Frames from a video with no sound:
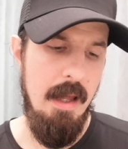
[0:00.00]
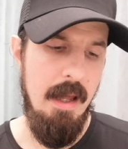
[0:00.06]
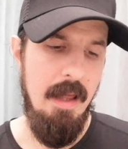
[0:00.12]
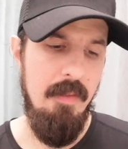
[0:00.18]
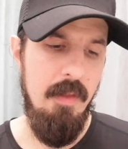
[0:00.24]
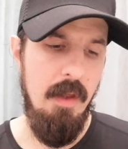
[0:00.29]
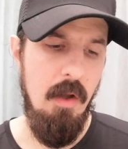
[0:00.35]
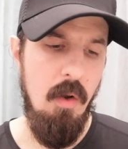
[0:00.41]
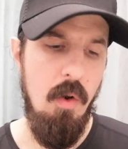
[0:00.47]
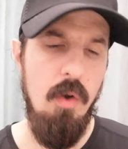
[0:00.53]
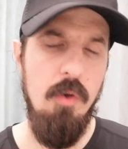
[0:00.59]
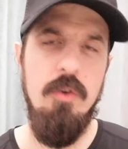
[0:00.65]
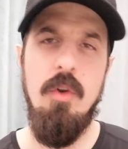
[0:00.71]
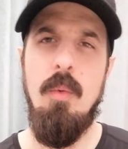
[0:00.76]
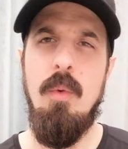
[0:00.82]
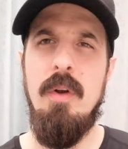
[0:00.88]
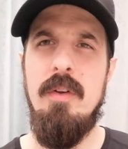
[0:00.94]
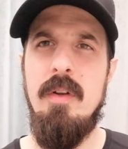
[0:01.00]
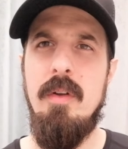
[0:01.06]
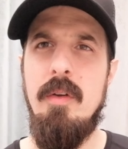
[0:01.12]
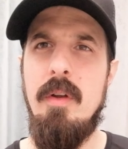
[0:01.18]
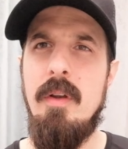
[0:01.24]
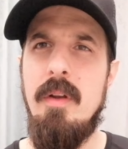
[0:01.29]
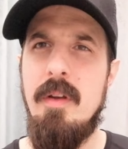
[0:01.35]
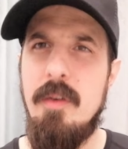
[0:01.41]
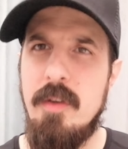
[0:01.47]
And they also want to
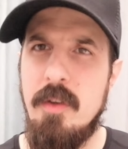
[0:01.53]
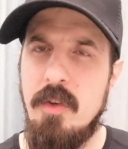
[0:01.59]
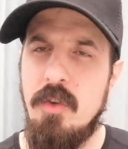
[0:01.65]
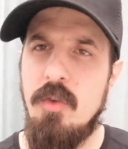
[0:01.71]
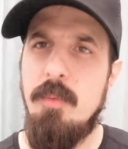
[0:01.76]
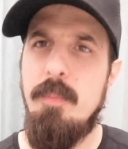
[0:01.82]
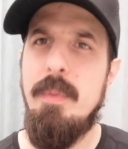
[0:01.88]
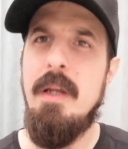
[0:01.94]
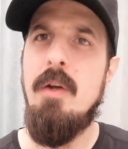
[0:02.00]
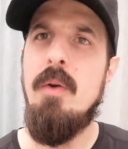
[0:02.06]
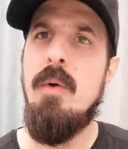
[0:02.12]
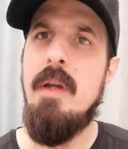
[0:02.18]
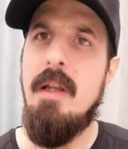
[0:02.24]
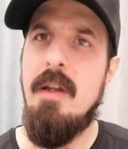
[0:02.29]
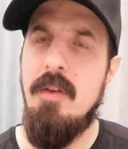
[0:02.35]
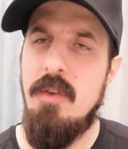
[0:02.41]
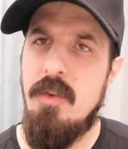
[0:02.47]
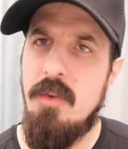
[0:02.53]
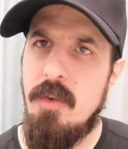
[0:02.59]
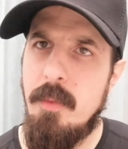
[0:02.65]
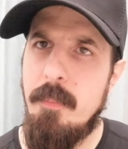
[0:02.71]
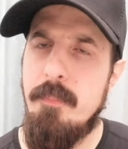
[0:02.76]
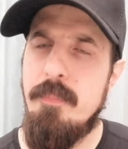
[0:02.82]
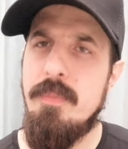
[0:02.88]
experience